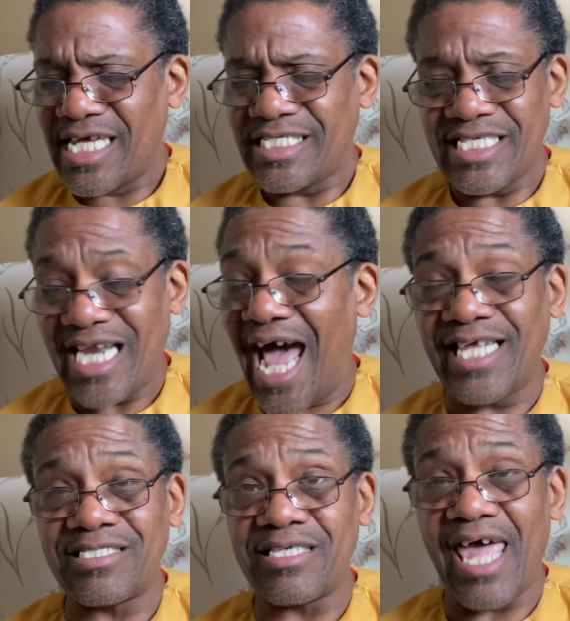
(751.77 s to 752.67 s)

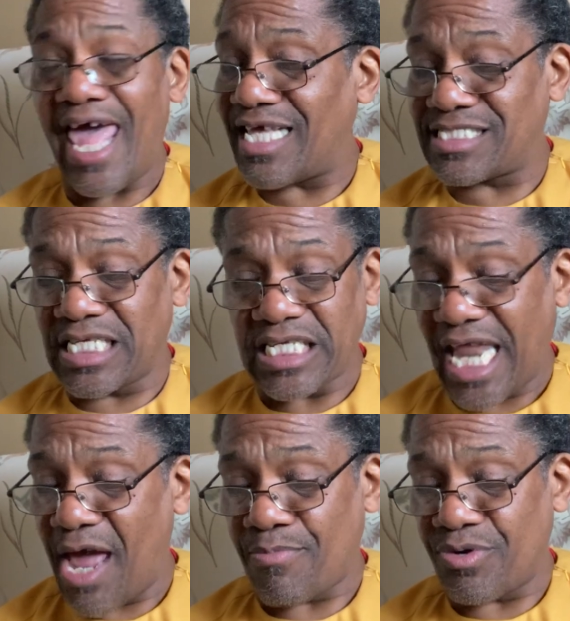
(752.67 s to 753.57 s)
not as
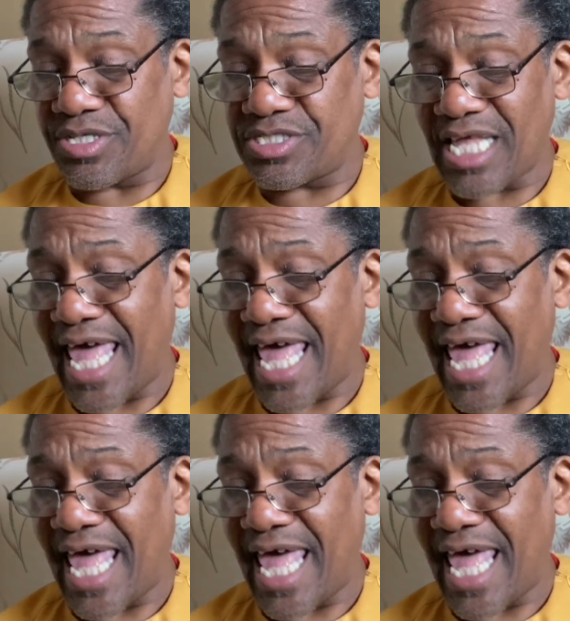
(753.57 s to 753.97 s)
glamorous